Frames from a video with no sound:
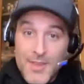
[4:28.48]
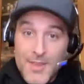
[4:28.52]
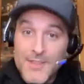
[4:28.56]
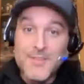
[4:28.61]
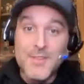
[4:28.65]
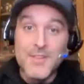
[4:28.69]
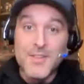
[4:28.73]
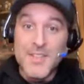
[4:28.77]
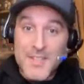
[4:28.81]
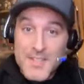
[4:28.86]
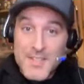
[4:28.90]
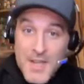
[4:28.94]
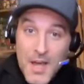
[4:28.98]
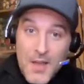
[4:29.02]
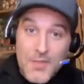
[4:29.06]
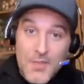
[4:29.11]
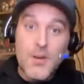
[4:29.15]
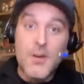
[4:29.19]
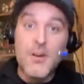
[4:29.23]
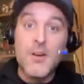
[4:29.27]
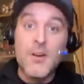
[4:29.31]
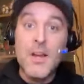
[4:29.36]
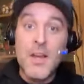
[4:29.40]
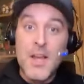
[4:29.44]
this is
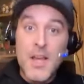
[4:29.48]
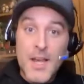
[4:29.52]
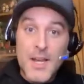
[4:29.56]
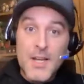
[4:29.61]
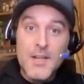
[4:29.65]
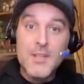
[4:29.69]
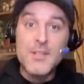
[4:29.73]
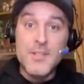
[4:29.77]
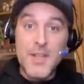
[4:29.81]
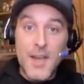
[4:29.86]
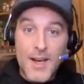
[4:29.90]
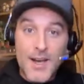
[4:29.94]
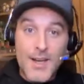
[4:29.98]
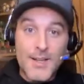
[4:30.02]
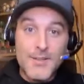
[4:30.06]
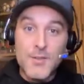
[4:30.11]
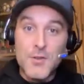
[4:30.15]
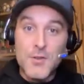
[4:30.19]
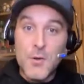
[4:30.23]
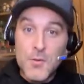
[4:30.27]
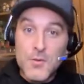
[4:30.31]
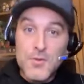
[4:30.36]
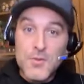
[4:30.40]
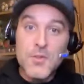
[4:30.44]
another uh,
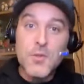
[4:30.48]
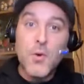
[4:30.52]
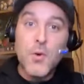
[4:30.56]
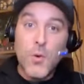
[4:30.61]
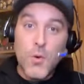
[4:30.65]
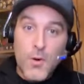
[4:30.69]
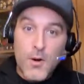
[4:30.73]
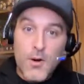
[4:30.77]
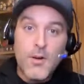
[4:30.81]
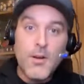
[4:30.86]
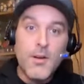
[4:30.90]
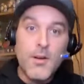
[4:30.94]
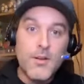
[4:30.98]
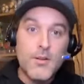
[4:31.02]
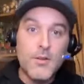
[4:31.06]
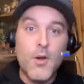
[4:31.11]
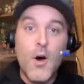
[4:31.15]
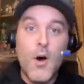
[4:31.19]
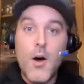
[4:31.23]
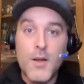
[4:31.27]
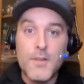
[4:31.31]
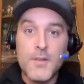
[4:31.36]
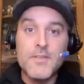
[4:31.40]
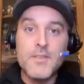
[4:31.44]
two score
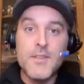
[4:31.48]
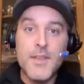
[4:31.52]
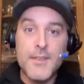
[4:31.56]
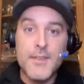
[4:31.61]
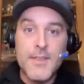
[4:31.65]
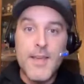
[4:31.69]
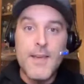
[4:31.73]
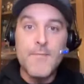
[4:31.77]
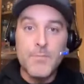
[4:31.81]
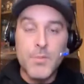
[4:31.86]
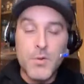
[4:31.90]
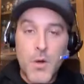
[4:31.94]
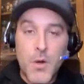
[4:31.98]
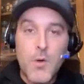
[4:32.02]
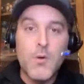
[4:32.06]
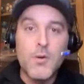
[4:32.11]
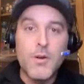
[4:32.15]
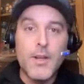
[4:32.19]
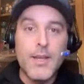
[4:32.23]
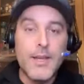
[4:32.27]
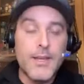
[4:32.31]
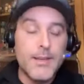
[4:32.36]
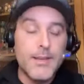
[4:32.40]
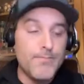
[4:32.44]
loss that they've
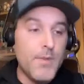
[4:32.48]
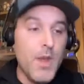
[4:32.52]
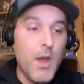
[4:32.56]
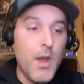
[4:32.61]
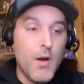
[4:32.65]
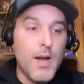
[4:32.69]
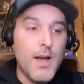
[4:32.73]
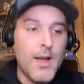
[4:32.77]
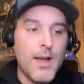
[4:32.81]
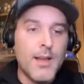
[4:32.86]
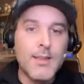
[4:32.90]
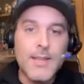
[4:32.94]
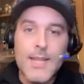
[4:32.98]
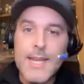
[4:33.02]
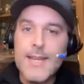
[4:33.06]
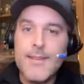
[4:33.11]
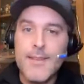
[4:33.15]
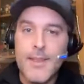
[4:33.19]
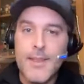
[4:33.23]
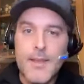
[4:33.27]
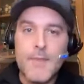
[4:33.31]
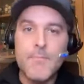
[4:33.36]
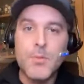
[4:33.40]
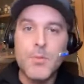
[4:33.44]
blown a, uh, you know, a
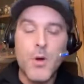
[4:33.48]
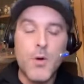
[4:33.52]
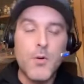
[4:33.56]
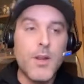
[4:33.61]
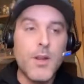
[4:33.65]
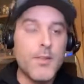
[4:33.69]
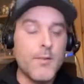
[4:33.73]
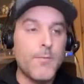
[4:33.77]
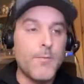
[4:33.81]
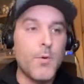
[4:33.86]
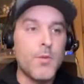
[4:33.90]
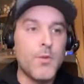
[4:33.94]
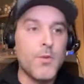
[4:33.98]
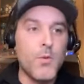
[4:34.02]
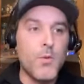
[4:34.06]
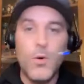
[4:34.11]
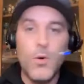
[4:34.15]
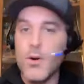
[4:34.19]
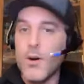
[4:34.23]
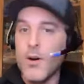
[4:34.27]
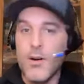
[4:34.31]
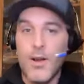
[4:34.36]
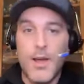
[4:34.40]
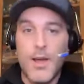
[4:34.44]
lead that they've blown in the fourth
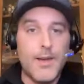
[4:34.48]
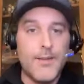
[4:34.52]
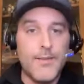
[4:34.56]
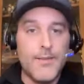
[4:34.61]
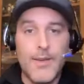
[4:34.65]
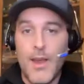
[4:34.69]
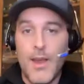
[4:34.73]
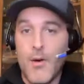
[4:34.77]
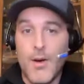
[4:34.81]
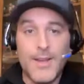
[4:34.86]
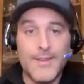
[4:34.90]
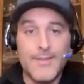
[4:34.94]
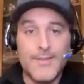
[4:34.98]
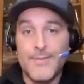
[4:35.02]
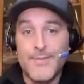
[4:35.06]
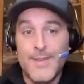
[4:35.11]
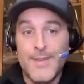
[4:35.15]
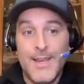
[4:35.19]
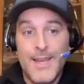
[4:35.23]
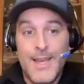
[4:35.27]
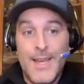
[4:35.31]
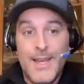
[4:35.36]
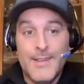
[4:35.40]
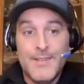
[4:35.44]
quarter. Uh, you know, it's
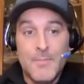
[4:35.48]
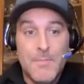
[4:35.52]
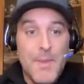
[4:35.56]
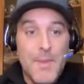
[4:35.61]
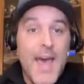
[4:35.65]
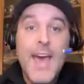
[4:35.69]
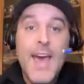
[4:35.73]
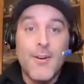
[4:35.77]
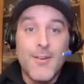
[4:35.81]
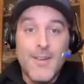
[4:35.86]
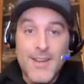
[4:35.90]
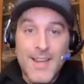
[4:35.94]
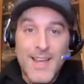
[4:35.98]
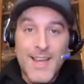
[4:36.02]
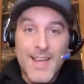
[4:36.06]
it's a pattern